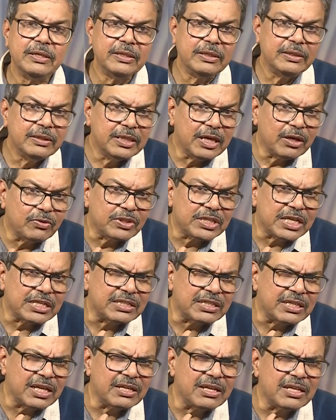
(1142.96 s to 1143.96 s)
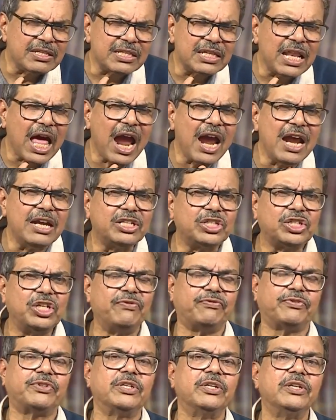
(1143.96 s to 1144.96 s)
there was a slight
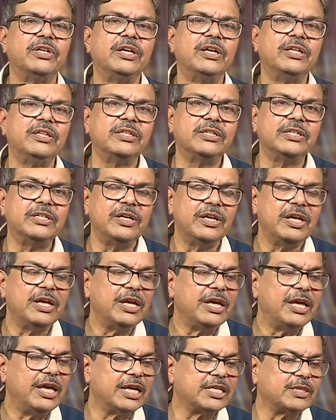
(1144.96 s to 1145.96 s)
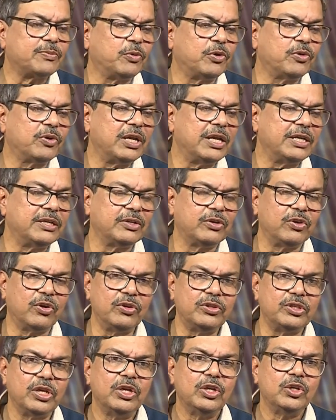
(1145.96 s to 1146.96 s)
shift in the export-led
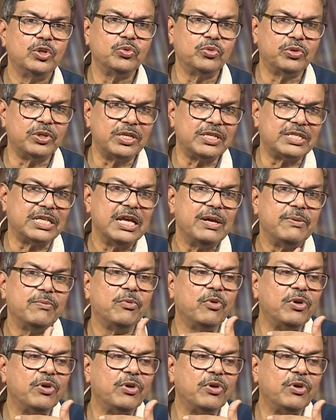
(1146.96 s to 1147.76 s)
growth towards more